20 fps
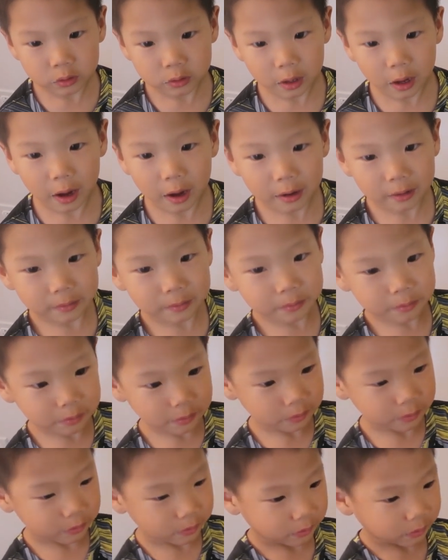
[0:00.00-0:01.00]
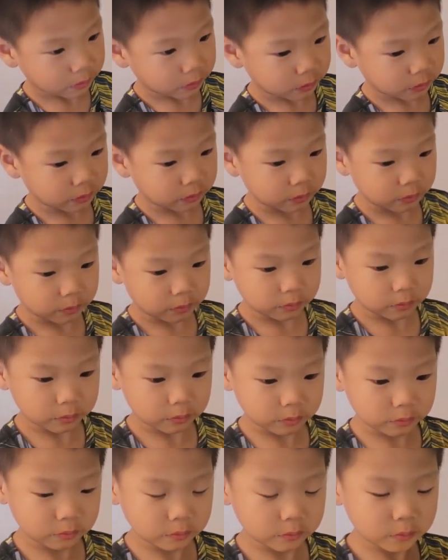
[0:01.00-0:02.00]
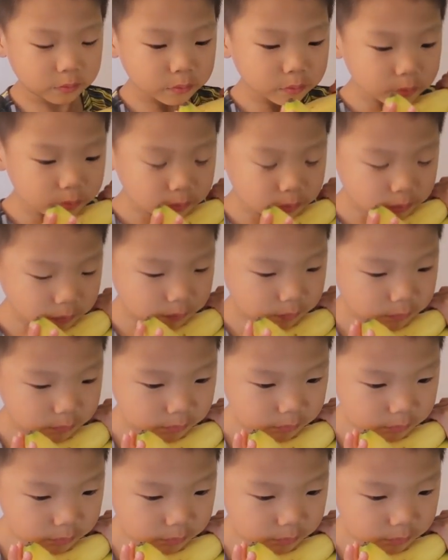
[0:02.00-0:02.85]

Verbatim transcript: Yeah. Okay, then deliver them.